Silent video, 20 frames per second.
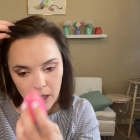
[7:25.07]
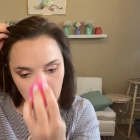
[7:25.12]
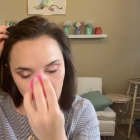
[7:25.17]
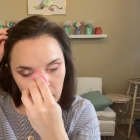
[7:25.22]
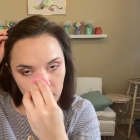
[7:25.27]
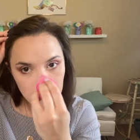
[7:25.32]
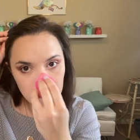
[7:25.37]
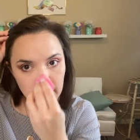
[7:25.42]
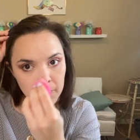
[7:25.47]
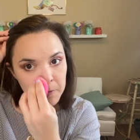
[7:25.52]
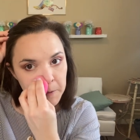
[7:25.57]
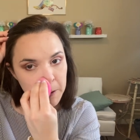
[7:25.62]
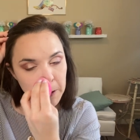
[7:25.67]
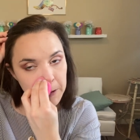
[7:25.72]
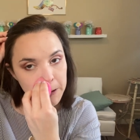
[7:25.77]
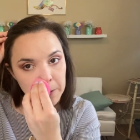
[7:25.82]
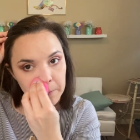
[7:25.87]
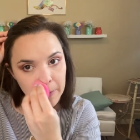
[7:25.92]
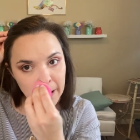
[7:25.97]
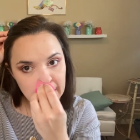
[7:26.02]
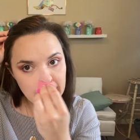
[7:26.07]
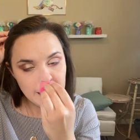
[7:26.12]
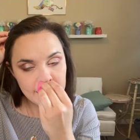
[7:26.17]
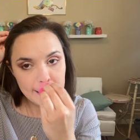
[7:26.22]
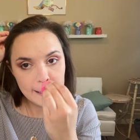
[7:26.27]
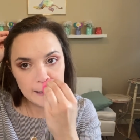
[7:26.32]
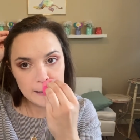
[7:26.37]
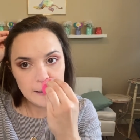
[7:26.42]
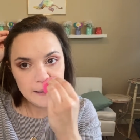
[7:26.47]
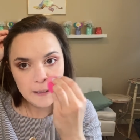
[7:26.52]
I want CoverGirl to make like
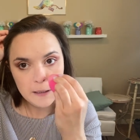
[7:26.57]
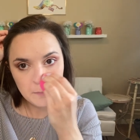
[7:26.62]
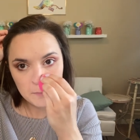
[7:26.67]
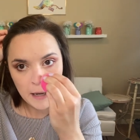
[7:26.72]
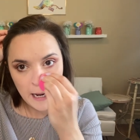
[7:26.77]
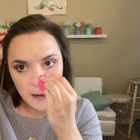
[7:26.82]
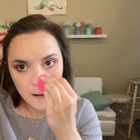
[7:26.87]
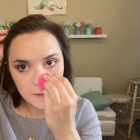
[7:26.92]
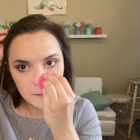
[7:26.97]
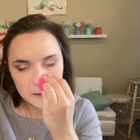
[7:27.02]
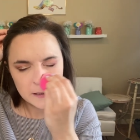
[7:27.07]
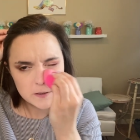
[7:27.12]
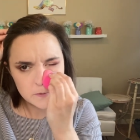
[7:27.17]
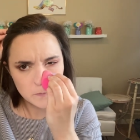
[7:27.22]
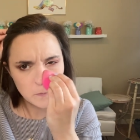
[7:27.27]
a clean powder as